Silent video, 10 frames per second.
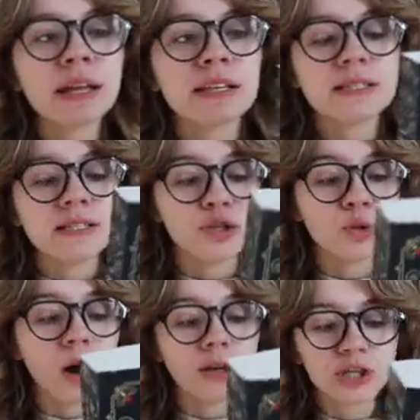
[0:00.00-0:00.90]
and this
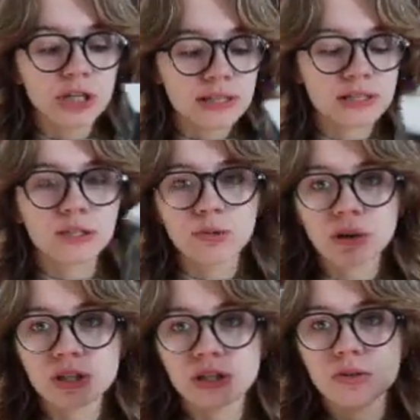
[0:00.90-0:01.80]
duology. It's a
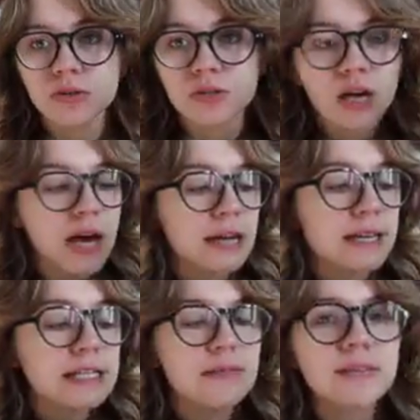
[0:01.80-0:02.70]
duology. So there's
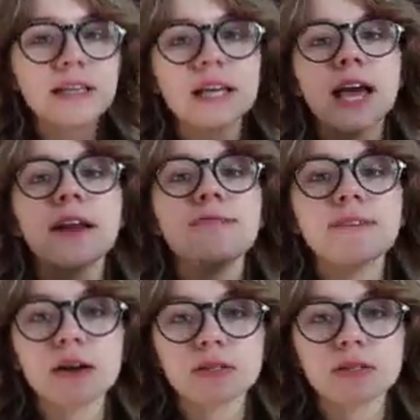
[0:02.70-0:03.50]
Dance of Thieves and Vow